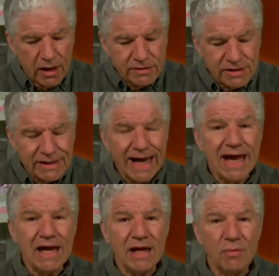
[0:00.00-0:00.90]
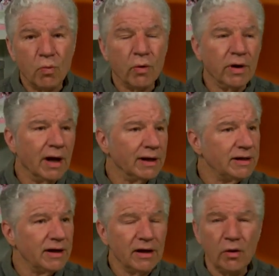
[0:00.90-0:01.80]
Today, we're not
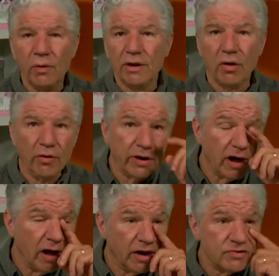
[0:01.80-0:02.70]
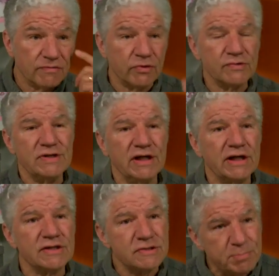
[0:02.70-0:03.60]
going to go into all the controversy and
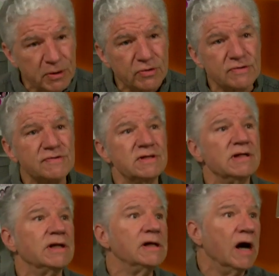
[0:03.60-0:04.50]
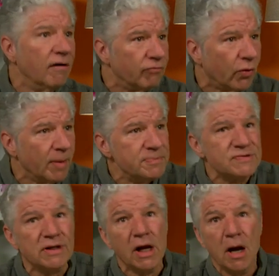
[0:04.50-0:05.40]
conspiracy and cover ups
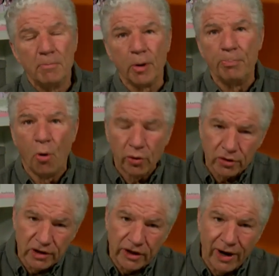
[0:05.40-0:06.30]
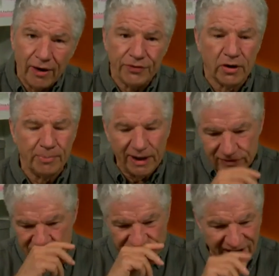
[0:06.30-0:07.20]
that purportedly are out there about
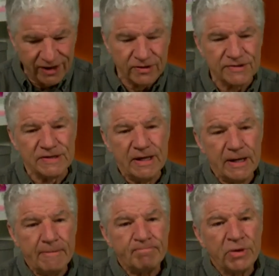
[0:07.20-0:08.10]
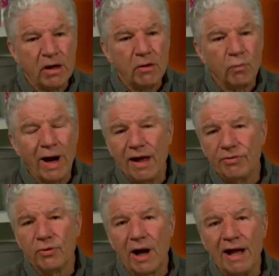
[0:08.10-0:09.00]
this virus.
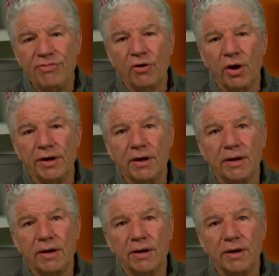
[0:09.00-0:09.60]
Rather, I thought,